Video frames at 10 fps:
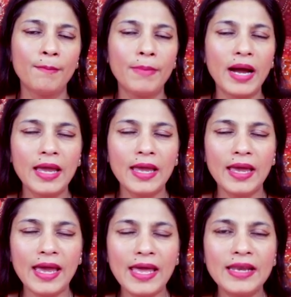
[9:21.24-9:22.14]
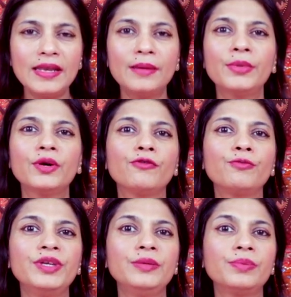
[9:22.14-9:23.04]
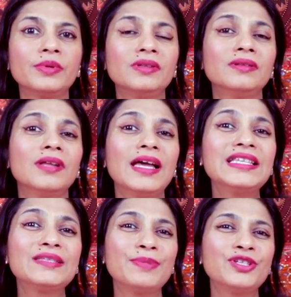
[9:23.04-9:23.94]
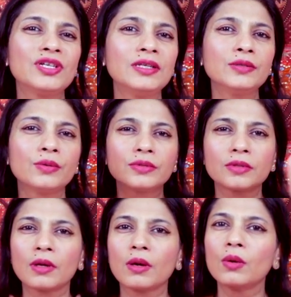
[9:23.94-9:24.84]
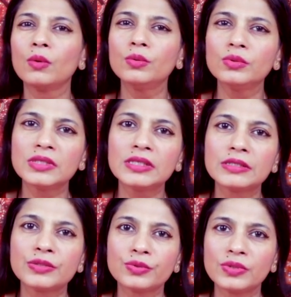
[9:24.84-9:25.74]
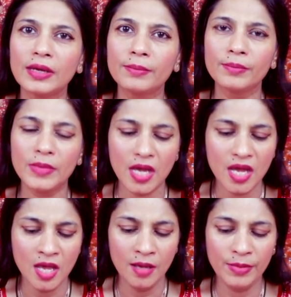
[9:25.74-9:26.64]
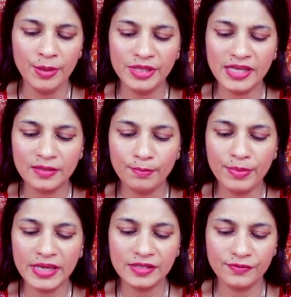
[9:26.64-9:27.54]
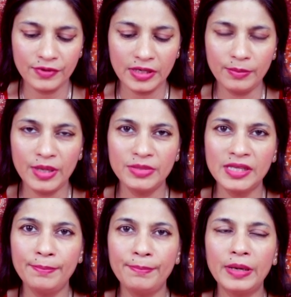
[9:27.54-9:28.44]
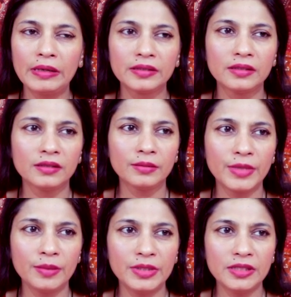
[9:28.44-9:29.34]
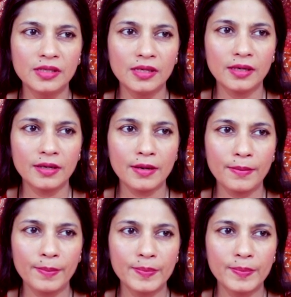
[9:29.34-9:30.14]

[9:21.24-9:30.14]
by n number of people, especially those closest to them. Maybe their best friend, maybe their partner, maybe their